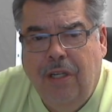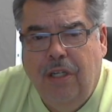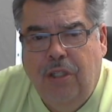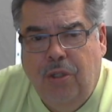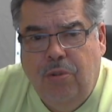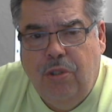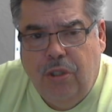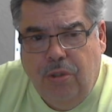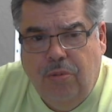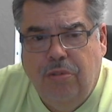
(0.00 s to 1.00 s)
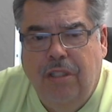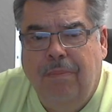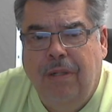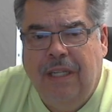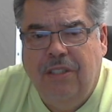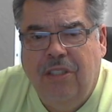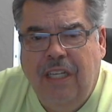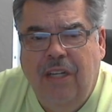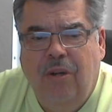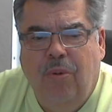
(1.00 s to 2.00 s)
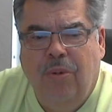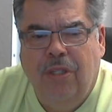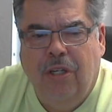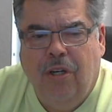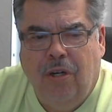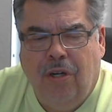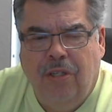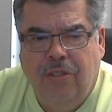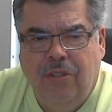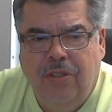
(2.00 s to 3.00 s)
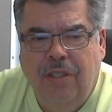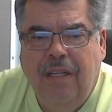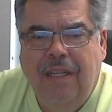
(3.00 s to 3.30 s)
You choose the blessing or the curse,